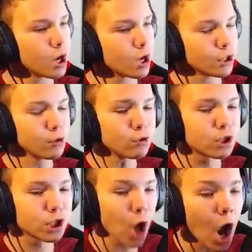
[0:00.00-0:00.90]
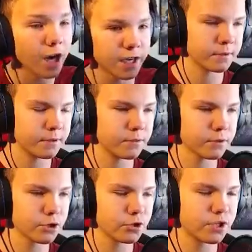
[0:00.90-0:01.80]
You suck! You
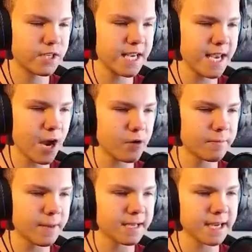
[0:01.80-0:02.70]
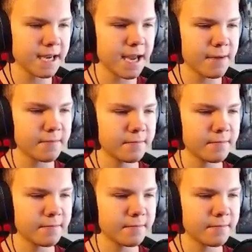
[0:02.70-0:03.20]
do you see how amazing I am?